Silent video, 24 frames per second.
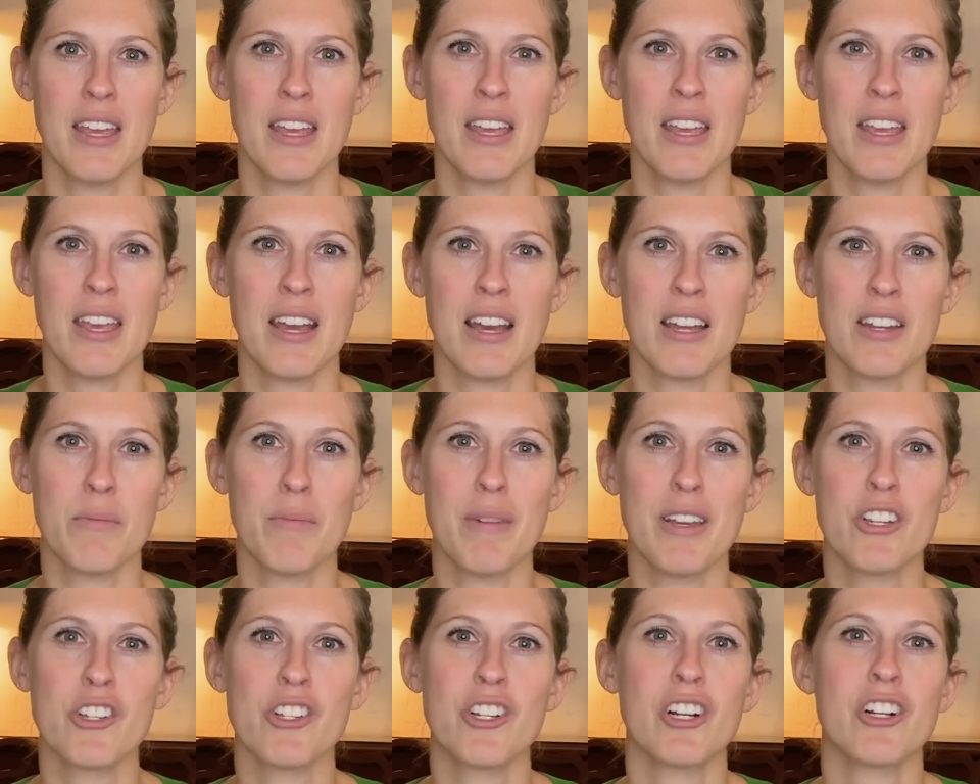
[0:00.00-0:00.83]
And
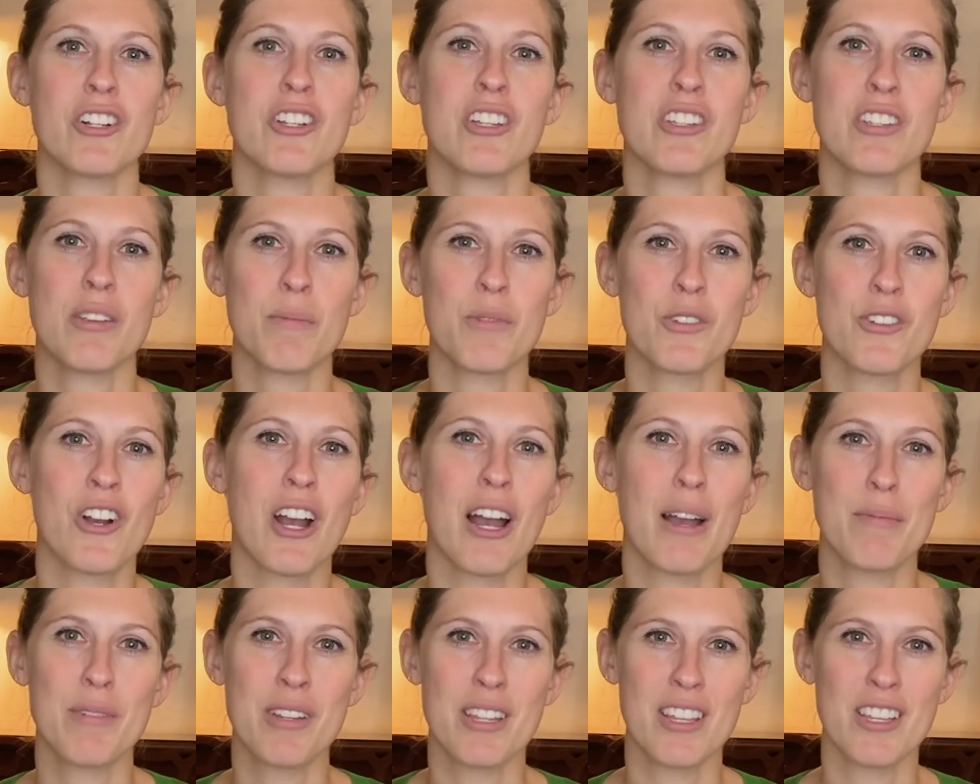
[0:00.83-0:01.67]
make sure to
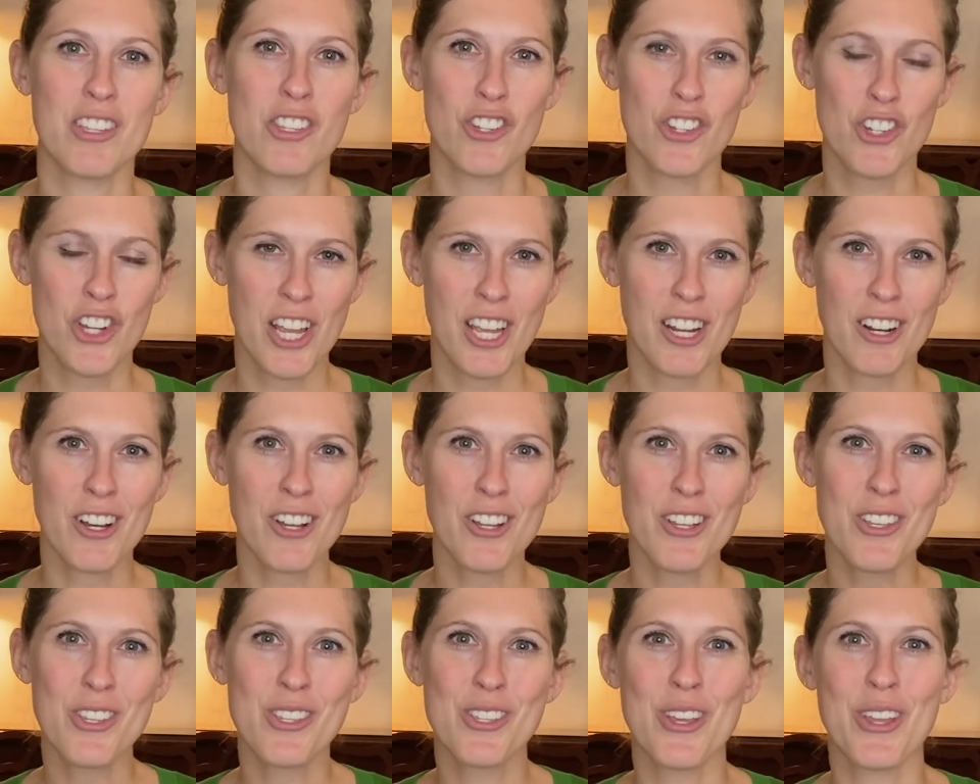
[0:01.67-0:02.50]
subscribe to this
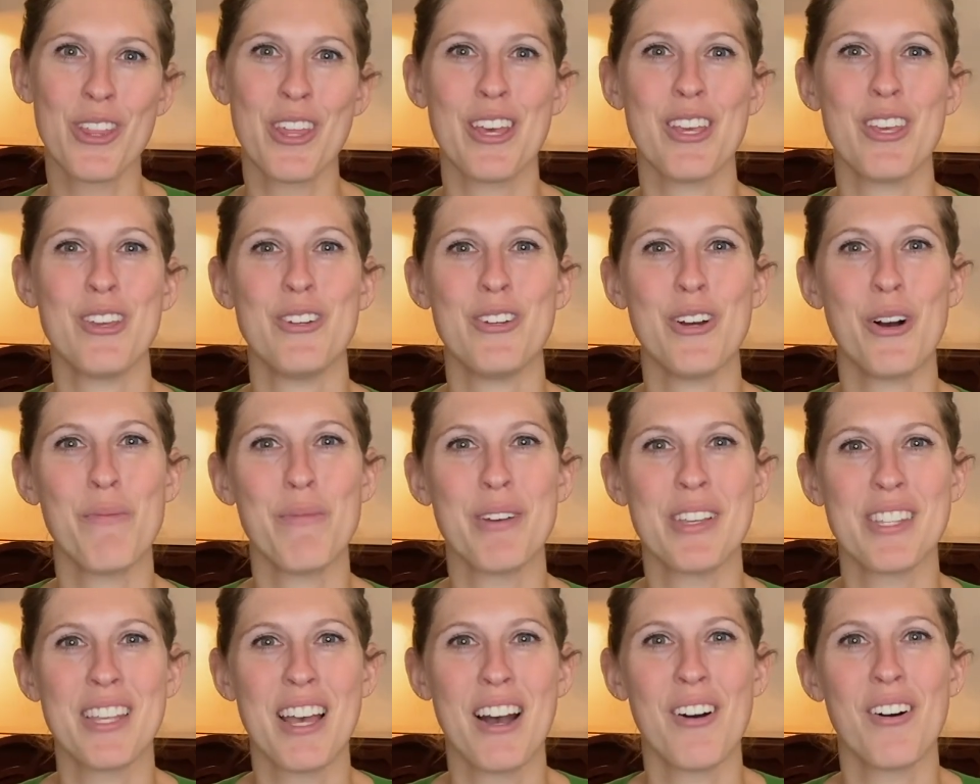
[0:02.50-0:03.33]
channel so that you don't
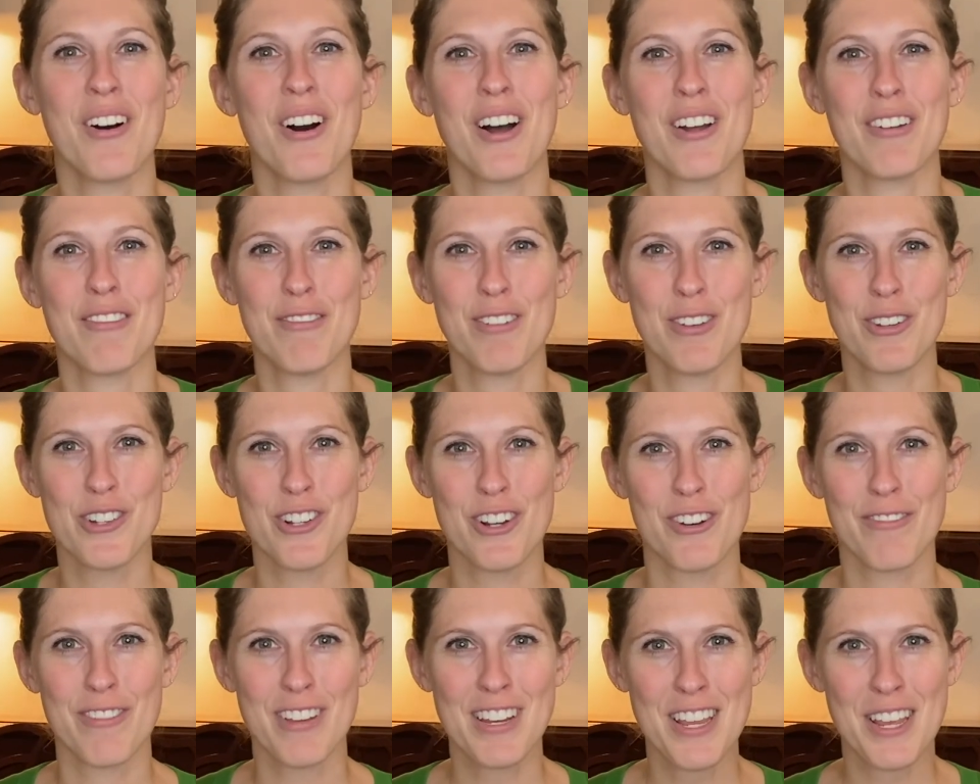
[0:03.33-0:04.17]
miss out on
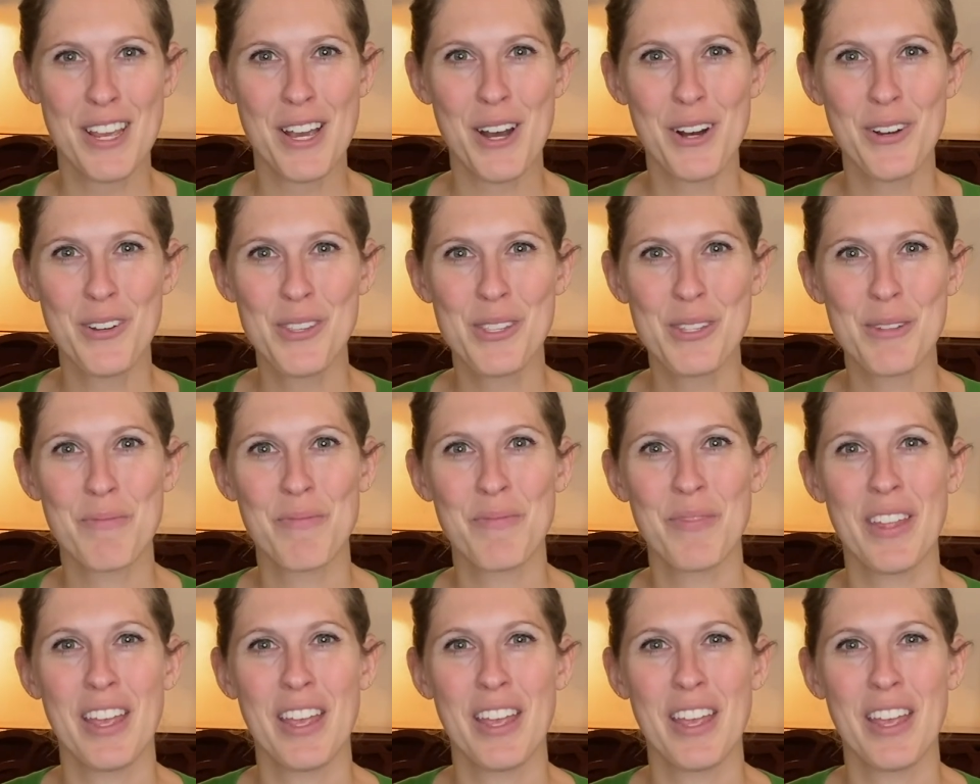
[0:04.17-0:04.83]
future videos.